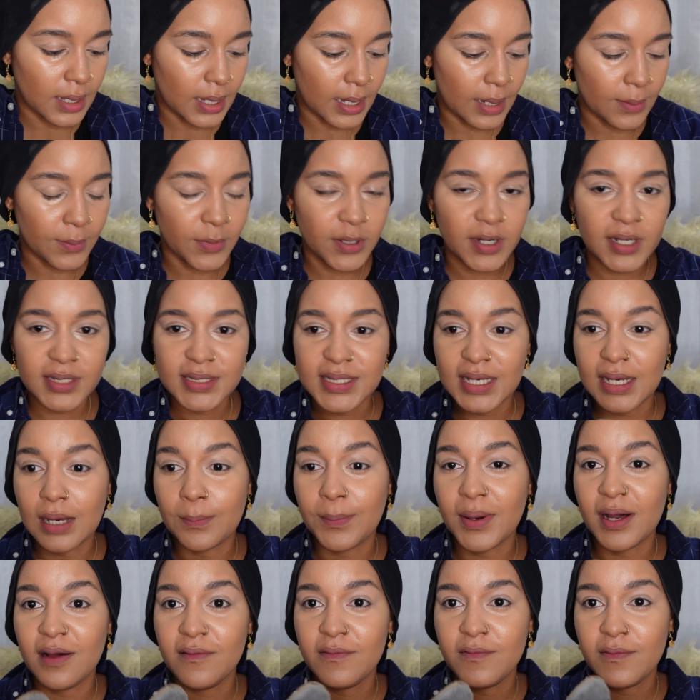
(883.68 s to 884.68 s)
I'm gonna take a
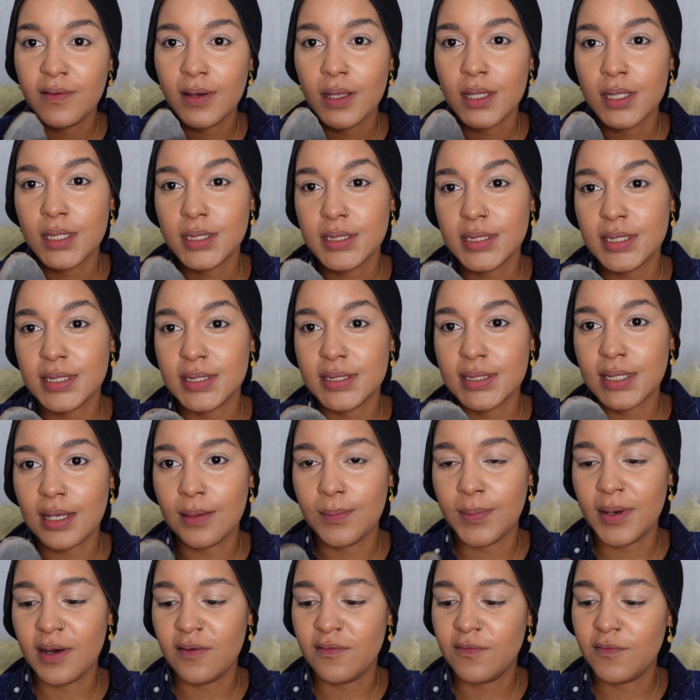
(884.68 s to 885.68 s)
puff. This is a
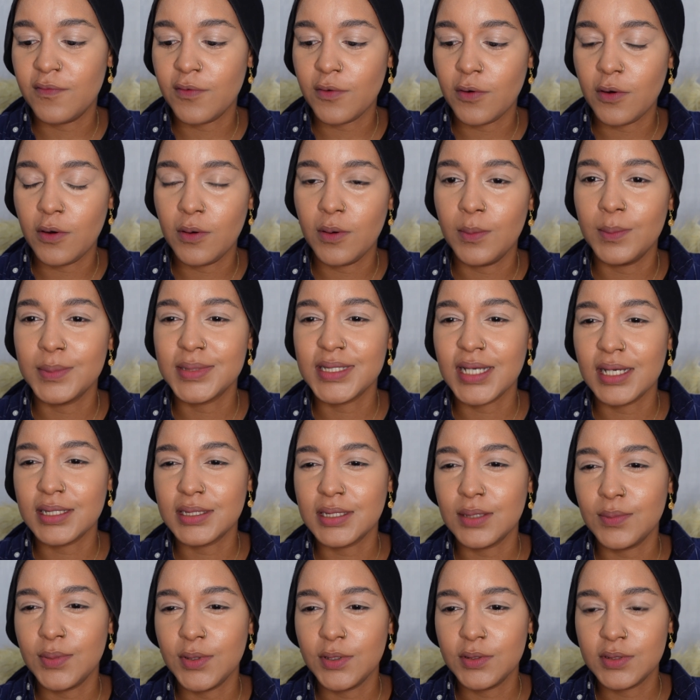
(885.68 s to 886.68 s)
puff from
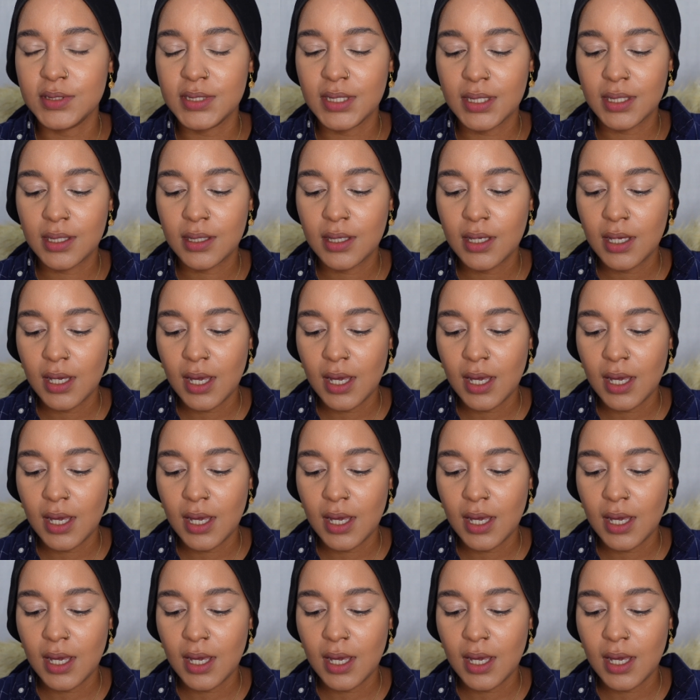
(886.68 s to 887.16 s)
Saifabeauty.